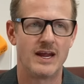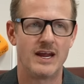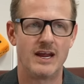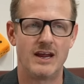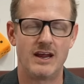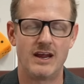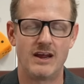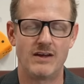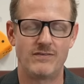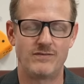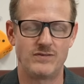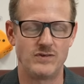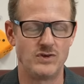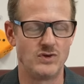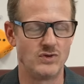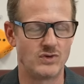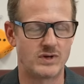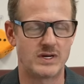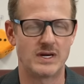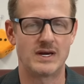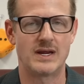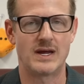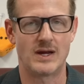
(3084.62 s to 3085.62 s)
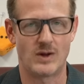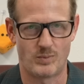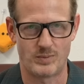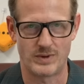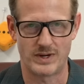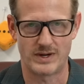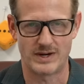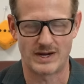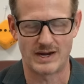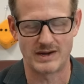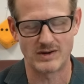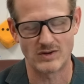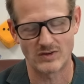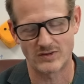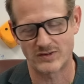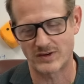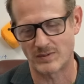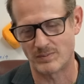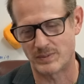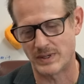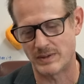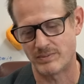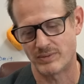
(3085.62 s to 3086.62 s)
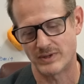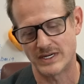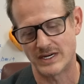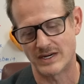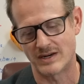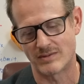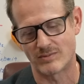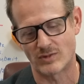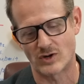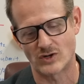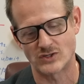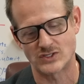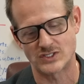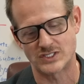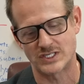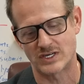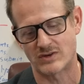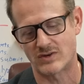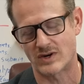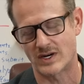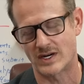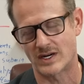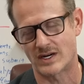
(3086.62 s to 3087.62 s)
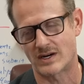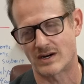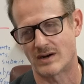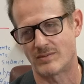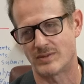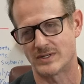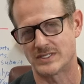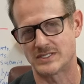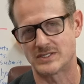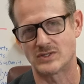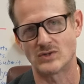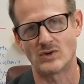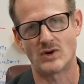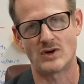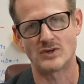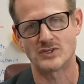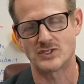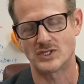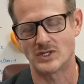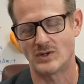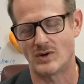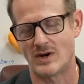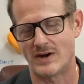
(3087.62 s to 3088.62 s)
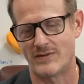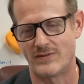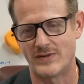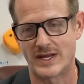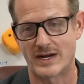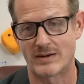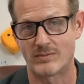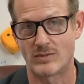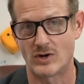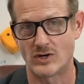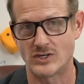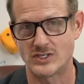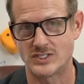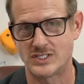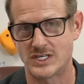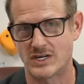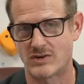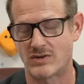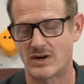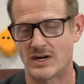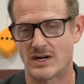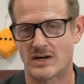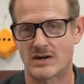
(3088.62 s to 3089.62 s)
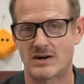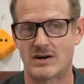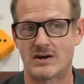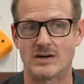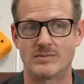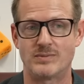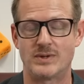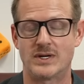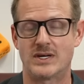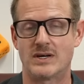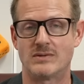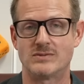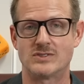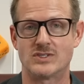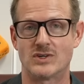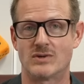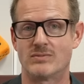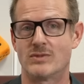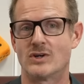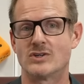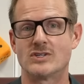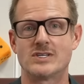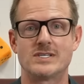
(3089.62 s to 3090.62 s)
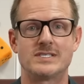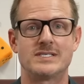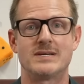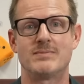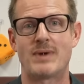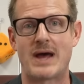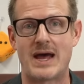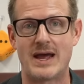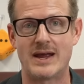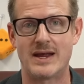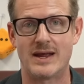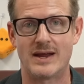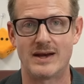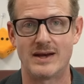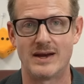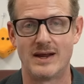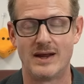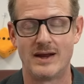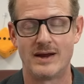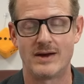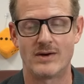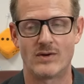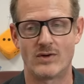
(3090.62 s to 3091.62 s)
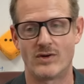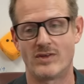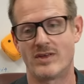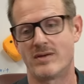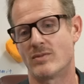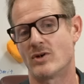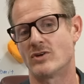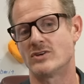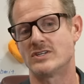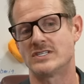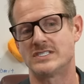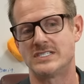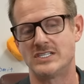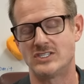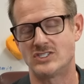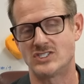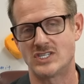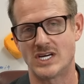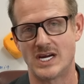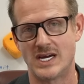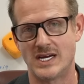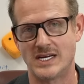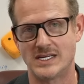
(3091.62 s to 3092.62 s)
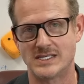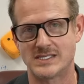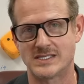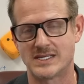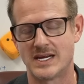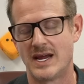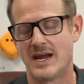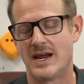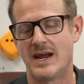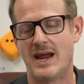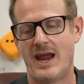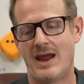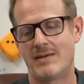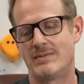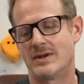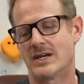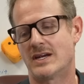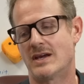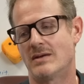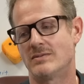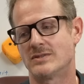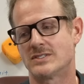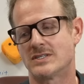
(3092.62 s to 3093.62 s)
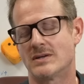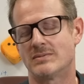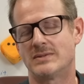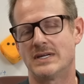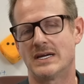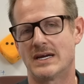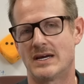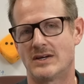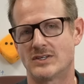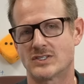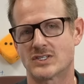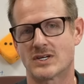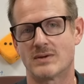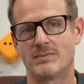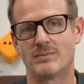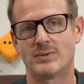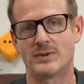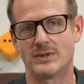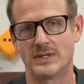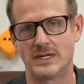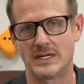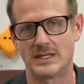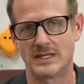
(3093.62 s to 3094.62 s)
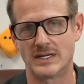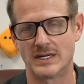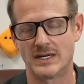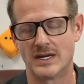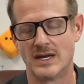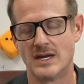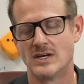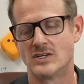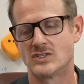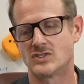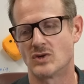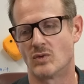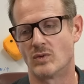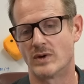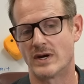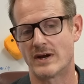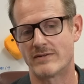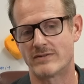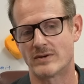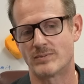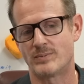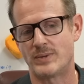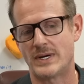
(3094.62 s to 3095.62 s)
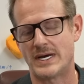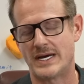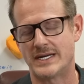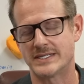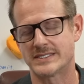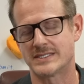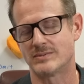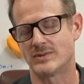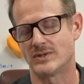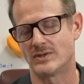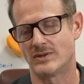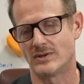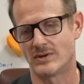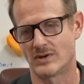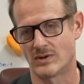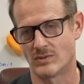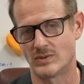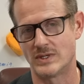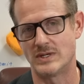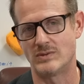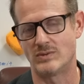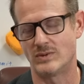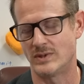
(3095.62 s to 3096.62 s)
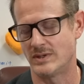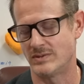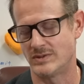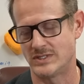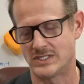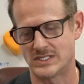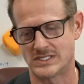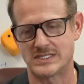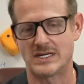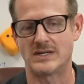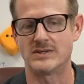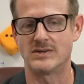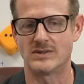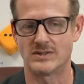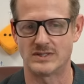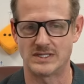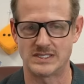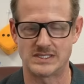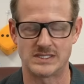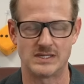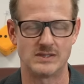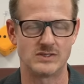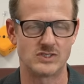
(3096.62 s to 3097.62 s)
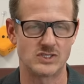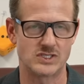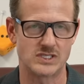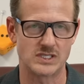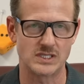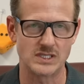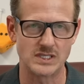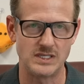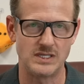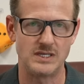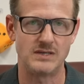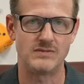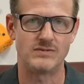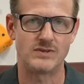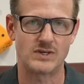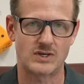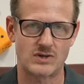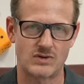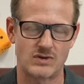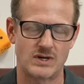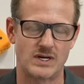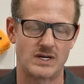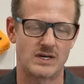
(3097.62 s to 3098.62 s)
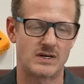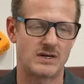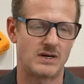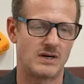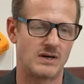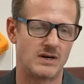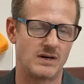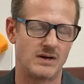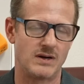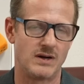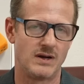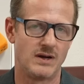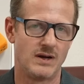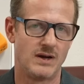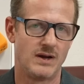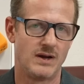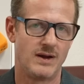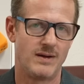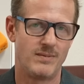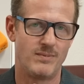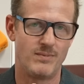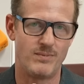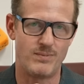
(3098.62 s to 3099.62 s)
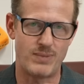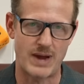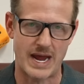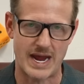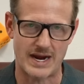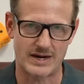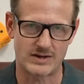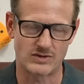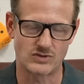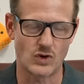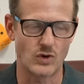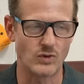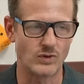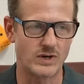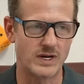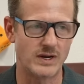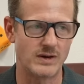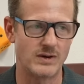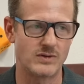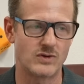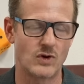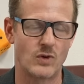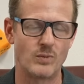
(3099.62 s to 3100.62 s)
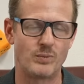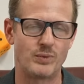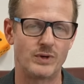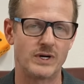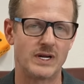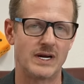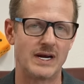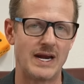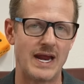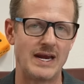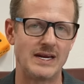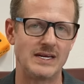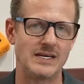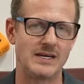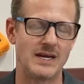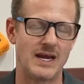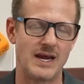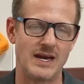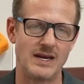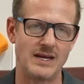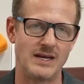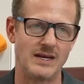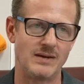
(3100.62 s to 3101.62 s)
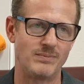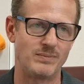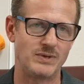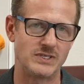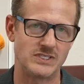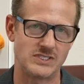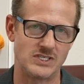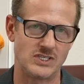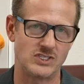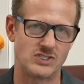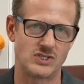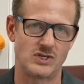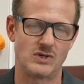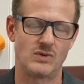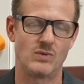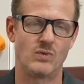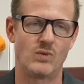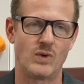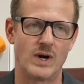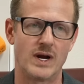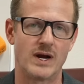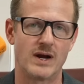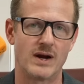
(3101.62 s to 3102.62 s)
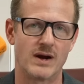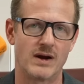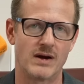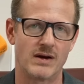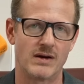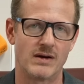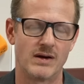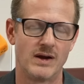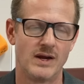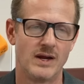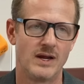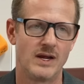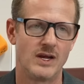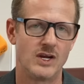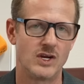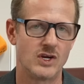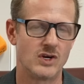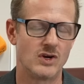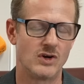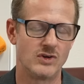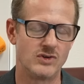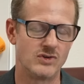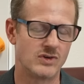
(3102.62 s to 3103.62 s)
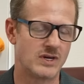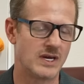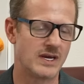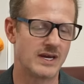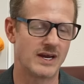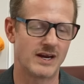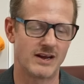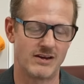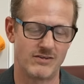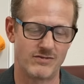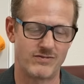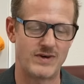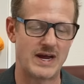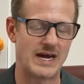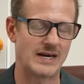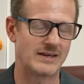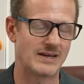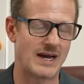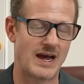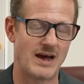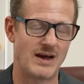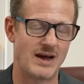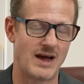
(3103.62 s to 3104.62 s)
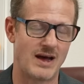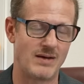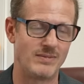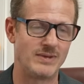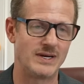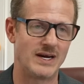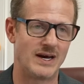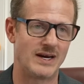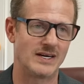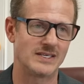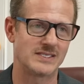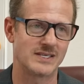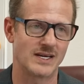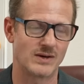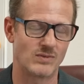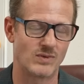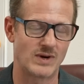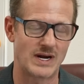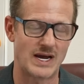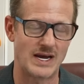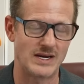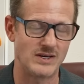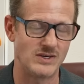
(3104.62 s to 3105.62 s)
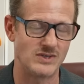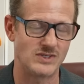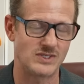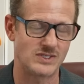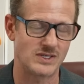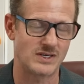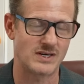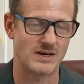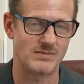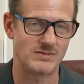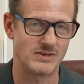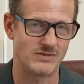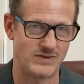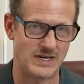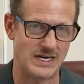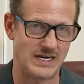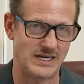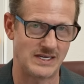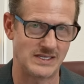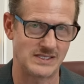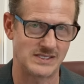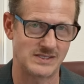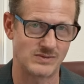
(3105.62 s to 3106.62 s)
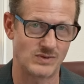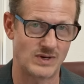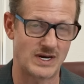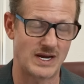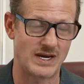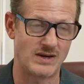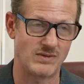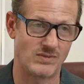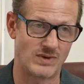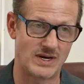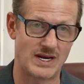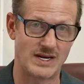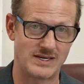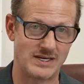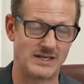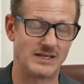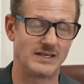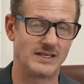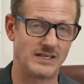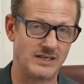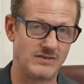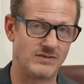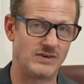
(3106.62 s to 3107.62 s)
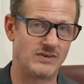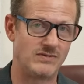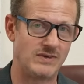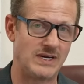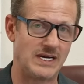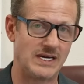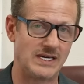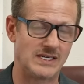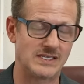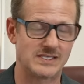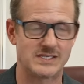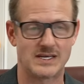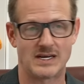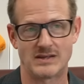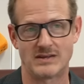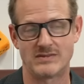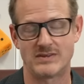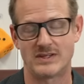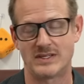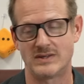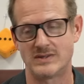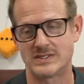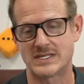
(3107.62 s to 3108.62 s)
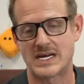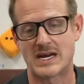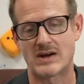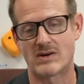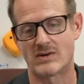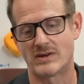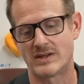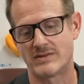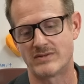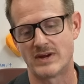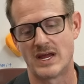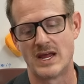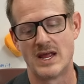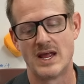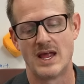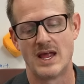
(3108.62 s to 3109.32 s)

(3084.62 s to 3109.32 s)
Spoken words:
if you can help it. I know some people need an emergency credit card, but too often that emergency credit card becomes their emergency buy-in or the emergency chase and becomes something else completely. So whenever possible, or we would just tell you, listen, just leave the credit card back. Don't put in any position where, you know, you can get it. In fact, I'll be honest, like when I used to come to Vegas, when I didn't live in Vegas, I lived in Louisiana,